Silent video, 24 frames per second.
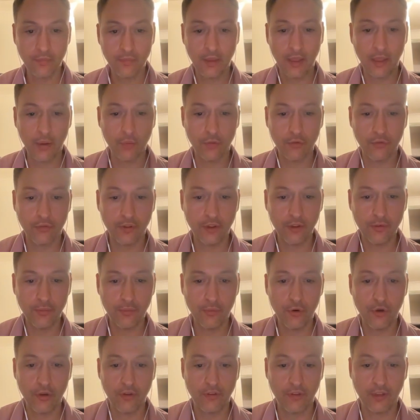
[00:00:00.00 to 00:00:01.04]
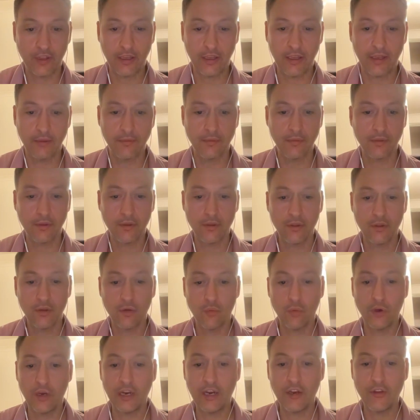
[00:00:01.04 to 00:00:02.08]
It was this point here.
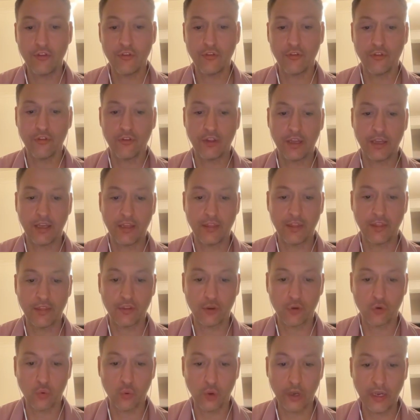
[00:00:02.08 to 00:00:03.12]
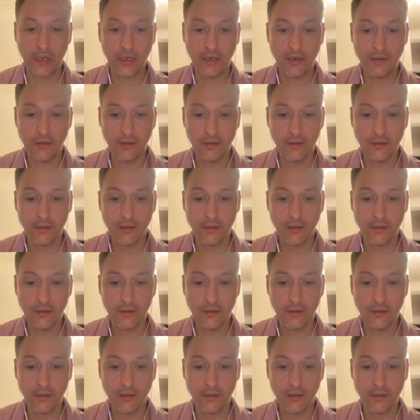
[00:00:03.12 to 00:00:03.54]
We needed to see that the queen